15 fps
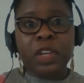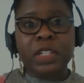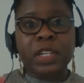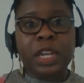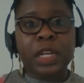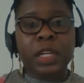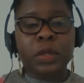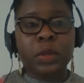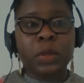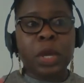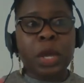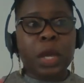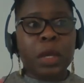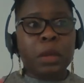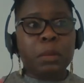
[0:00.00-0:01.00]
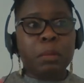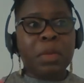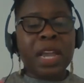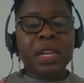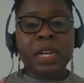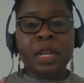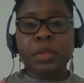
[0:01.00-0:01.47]
If I tell you
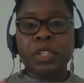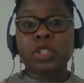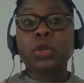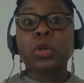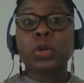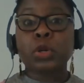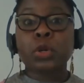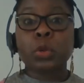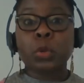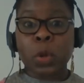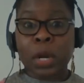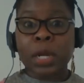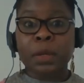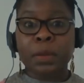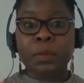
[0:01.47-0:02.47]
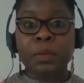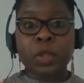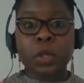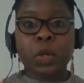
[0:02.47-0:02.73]
my name is Kurwa,